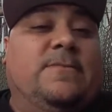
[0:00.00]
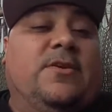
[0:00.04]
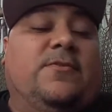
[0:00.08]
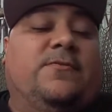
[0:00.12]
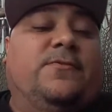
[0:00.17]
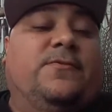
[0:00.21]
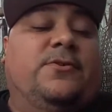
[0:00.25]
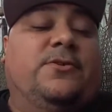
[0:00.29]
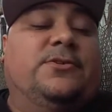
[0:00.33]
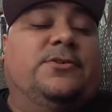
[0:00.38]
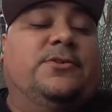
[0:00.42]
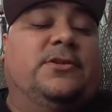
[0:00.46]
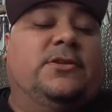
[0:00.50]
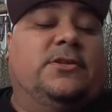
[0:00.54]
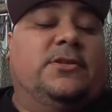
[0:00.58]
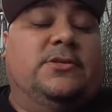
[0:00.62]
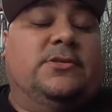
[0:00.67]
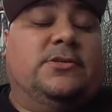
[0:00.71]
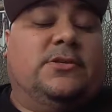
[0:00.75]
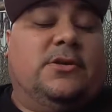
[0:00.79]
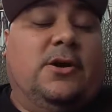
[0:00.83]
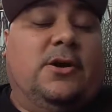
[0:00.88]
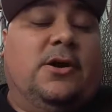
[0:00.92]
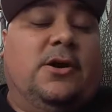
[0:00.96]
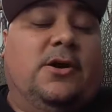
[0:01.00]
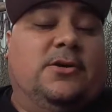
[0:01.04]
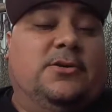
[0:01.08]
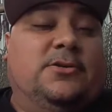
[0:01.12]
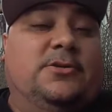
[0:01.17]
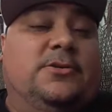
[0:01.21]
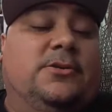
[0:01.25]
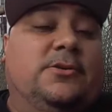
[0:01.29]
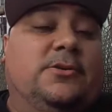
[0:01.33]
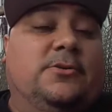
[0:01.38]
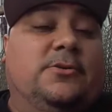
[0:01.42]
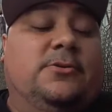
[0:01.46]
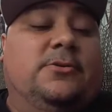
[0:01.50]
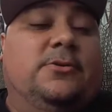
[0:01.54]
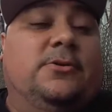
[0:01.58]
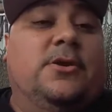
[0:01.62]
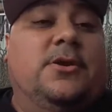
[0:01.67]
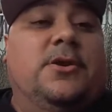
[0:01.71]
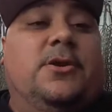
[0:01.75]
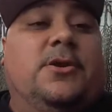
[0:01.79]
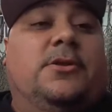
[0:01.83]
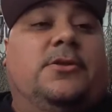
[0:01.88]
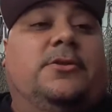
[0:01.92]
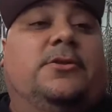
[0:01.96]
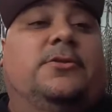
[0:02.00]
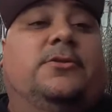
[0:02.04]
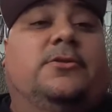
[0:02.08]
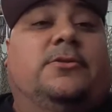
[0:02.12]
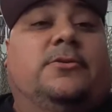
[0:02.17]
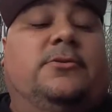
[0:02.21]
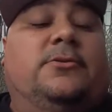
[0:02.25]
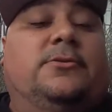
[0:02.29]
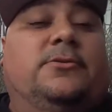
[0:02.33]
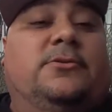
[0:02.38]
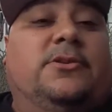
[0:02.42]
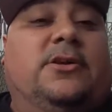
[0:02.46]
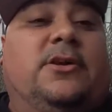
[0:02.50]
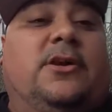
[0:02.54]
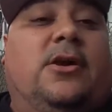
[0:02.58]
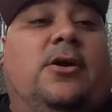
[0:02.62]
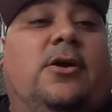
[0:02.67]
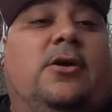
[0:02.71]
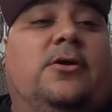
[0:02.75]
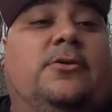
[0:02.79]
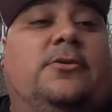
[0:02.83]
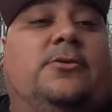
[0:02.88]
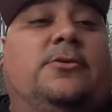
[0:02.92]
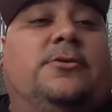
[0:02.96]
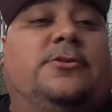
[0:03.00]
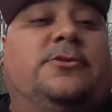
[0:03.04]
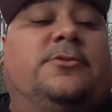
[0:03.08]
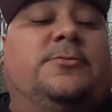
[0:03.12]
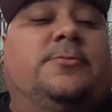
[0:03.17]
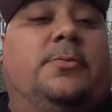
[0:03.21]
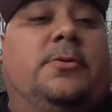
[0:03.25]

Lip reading: unfortunately these cost you to lose the Cardinals.